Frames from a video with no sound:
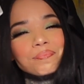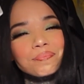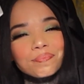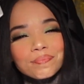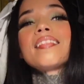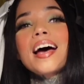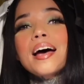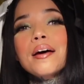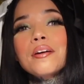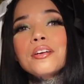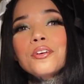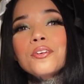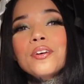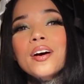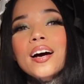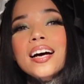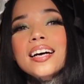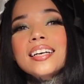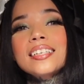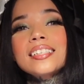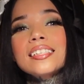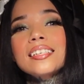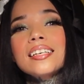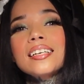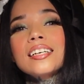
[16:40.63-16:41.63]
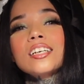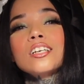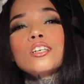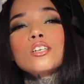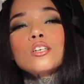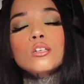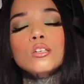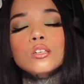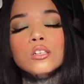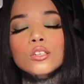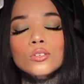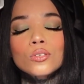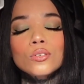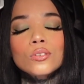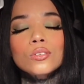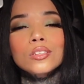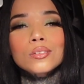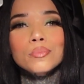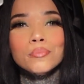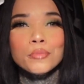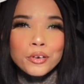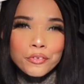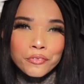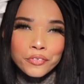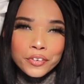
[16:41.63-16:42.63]
That, you guys, concludes
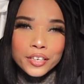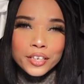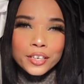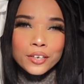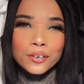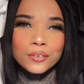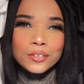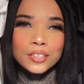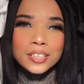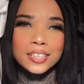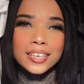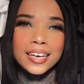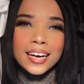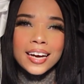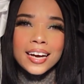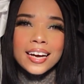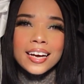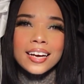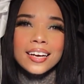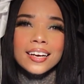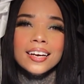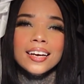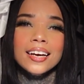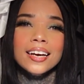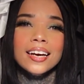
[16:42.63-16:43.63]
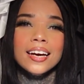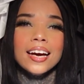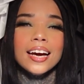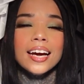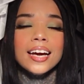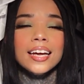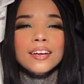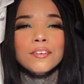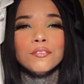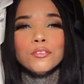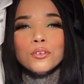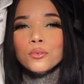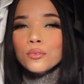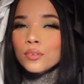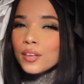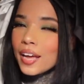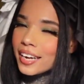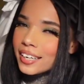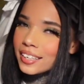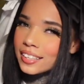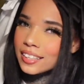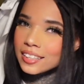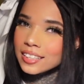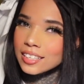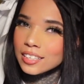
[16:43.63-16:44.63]
my video today. And if you
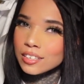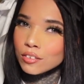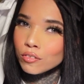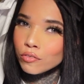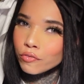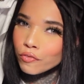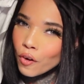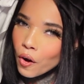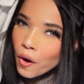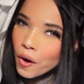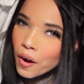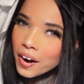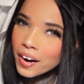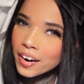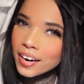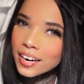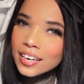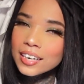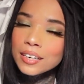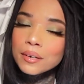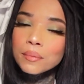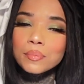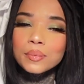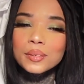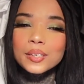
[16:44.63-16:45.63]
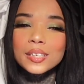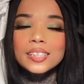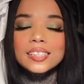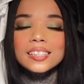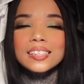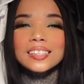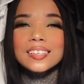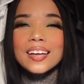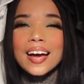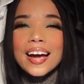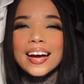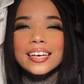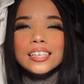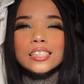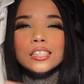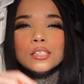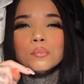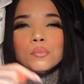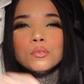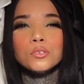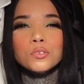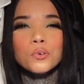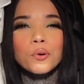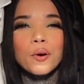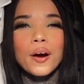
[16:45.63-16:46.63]
liked it this far, please like,
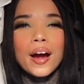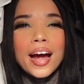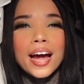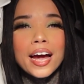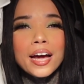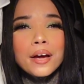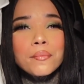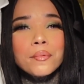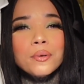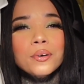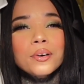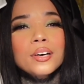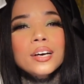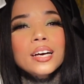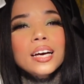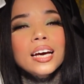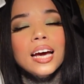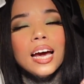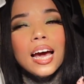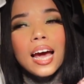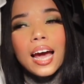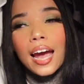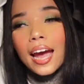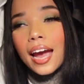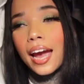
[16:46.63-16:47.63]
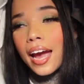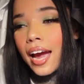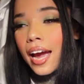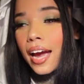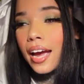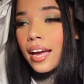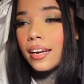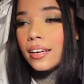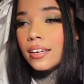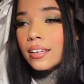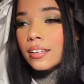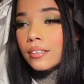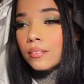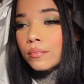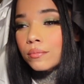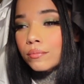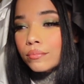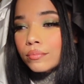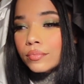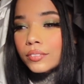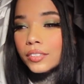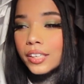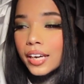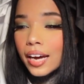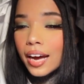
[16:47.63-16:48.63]
subscribe, and
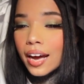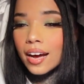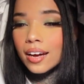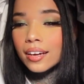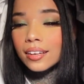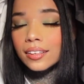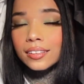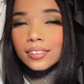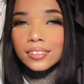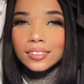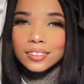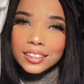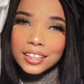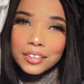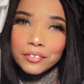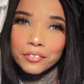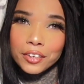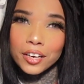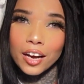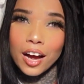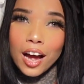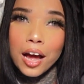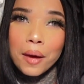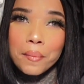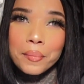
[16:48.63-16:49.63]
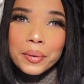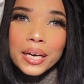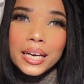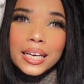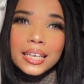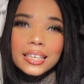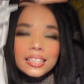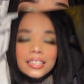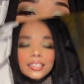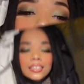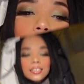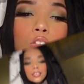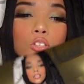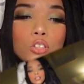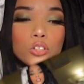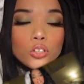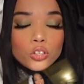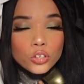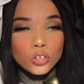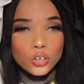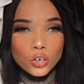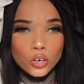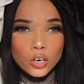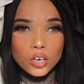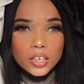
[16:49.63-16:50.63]
yeah, leave a comment. To the
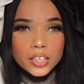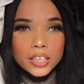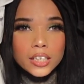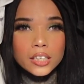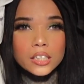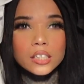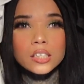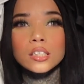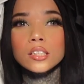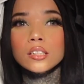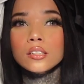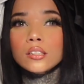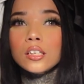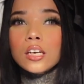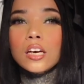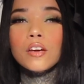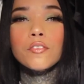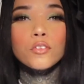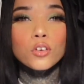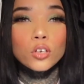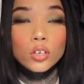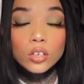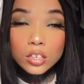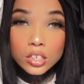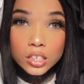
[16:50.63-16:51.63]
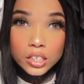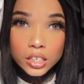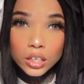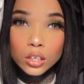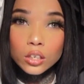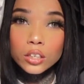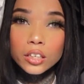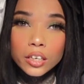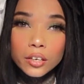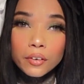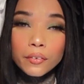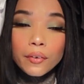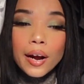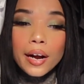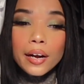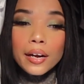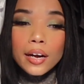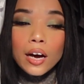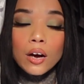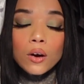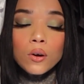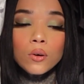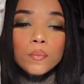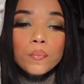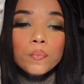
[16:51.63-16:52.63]
girlies, if you're still here right
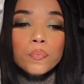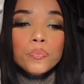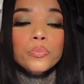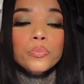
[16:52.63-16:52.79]
now,